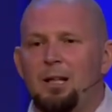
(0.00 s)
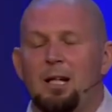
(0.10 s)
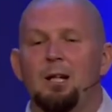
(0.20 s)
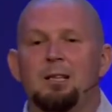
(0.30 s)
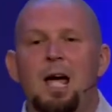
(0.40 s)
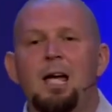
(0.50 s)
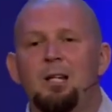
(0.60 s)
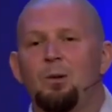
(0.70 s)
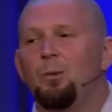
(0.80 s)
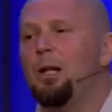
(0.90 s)
It'll
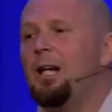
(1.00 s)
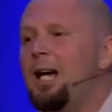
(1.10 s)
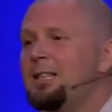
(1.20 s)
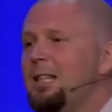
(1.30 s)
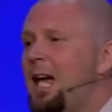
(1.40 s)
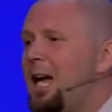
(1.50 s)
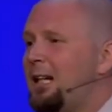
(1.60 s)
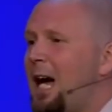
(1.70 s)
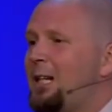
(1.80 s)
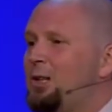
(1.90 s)
take you realizing
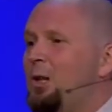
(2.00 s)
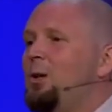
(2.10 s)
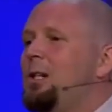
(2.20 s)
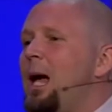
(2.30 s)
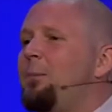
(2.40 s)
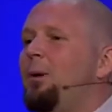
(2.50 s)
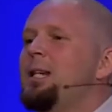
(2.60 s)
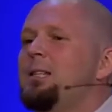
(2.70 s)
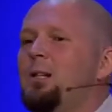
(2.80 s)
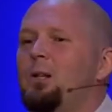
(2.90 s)
that, God showing you that,
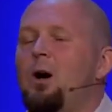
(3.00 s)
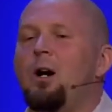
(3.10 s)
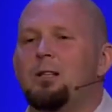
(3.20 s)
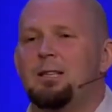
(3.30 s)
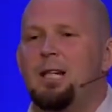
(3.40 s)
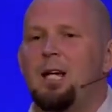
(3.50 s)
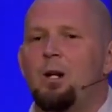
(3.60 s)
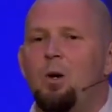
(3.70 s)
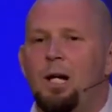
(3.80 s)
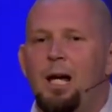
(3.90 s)
pressing on your heart and saying,
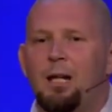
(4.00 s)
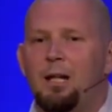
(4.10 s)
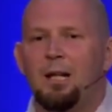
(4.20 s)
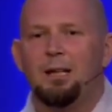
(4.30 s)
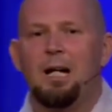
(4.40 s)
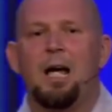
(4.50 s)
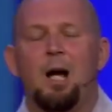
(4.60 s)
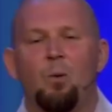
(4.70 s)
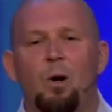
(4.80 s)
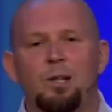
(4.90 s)
okay, God,
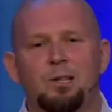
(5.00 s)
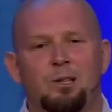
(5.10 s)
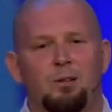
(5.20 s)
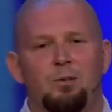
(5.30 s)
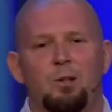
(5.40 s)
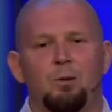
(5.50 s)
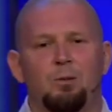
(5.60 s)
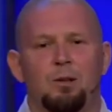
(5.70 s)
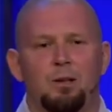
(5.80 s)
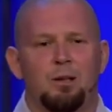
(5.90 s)
I want to serve you.
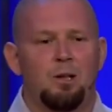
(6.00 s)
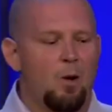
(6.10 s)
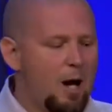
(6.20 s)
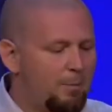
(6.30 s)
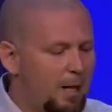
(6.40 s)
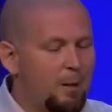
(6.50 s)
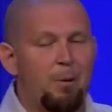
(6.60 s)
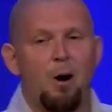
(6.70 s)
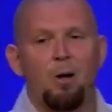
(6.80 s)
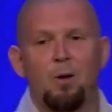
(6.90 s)
You know, I'm like
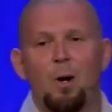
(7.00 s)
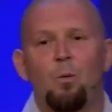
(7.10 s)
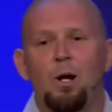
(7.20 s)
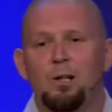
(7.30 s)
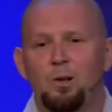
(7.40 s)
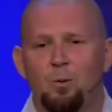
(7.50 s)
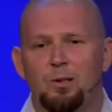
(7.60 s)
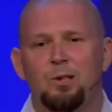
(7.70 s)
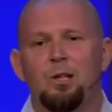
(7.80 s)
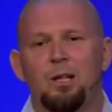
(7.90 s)
Paul, though. I want to do
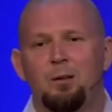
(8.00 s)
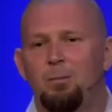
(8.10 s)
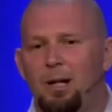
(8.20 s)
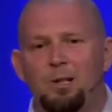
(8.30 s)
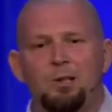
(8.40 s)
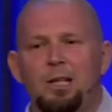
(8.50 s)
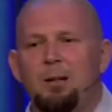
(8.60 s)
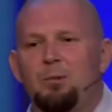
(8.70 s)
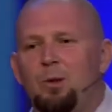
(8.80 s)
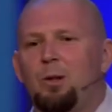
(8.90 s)
what's good, but I just
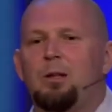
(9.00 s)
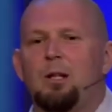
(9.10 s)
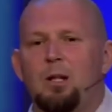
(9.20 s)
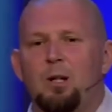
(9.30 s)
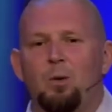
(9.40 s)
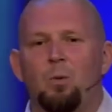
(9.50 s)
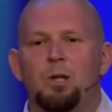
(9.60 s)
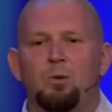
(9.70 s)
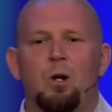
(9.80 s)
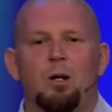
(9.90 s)
keep doing
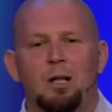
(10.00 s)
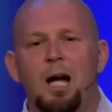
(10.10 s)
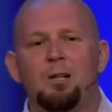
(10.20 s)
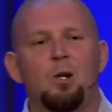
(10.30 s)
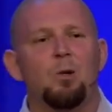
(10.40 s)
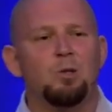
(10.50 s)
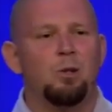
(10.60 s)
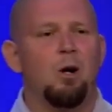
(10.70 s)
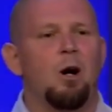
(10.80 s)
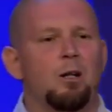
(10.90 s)
what's wrong. God knows
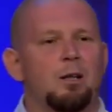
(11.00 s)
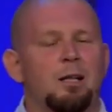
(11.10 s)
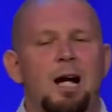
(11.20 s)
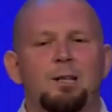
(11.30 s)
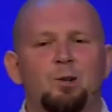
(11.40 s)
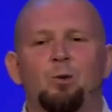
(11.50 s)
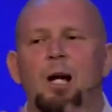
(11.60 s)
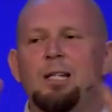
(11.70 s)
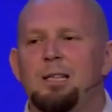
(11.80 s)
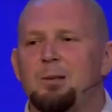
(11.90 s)
your heart. God's
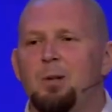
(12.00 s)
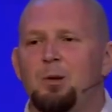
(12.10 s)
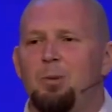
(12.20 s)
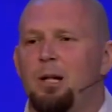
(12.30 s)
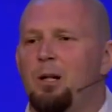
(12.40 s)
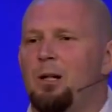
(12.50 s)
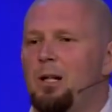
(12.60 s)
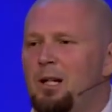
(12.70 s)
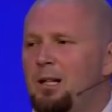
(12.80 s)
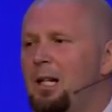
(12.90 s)
grace is much bigger
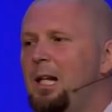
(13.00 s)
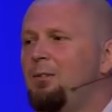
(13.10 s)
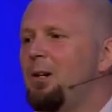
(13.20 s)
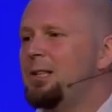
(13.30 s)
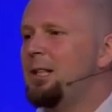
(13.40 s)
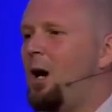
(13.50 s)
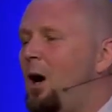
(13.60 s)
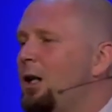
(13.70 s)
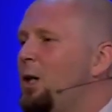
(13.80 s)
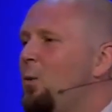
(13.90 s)
than any of our sin.
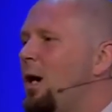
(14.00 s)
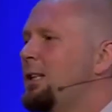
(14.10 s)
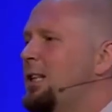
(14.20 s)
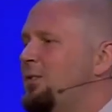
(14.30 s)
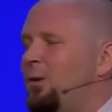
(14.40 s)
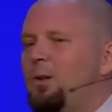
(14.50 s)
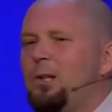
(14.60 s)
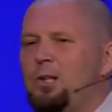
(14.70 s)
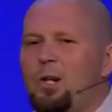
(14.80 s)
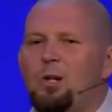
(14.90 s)
All He wants is for you
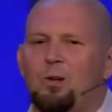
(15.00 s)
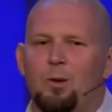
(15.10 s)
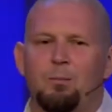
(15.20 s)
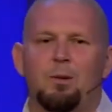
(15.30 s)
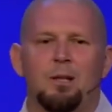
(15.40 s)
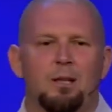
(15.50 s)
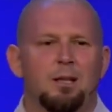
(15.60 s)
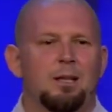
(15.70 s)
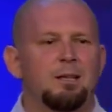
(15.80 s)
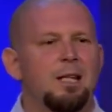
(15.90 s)
to turn to Him
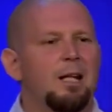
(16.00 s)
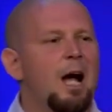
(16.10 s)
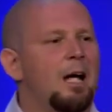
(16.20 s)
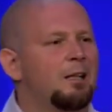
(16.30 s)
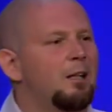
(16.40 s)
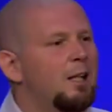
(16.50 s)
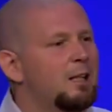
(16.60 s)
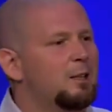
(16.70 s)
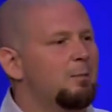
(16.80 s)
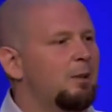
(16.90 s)
and say, God,
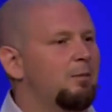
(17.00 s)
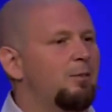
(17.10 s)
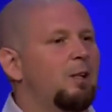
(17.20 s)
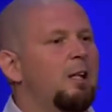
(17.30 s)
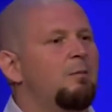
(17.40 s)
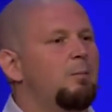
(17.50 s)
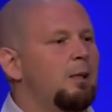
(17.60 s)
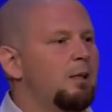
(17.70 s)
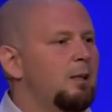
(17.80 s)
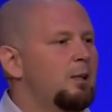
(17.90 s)
cleanse me, forgive
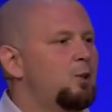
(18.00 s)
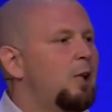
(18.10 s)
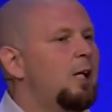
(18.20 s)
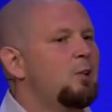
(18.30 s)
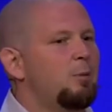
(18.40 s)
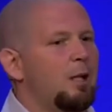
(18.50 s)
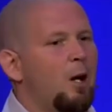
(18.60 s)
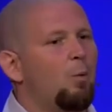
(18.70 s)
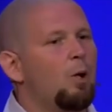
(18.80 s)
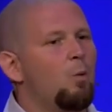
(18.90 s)
me, change me.
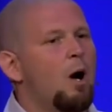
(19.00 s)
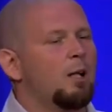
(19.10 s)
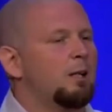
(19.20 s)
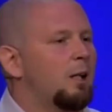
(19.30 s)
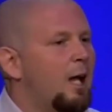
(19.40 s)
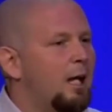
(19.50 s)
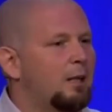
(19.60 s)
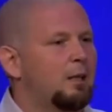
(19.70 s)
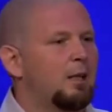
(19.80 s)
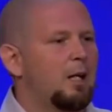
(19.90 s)
I want to walk in the light.
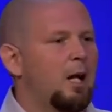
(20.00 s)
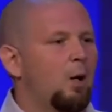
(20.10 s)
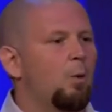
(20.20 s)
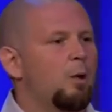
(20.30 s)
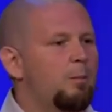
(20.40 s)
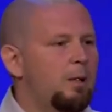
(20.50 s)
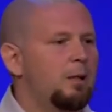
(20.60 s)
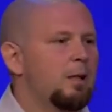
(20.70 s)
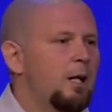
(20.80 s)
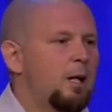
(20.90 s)
I want to
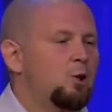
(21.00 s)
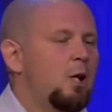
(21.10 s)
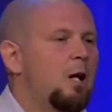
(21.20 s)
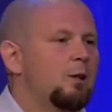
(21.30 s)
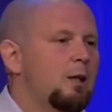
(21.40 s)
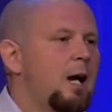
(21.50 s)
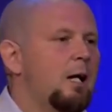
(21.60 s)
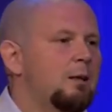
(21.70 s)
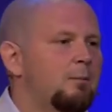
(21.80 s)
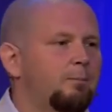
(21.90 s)
be a child of God.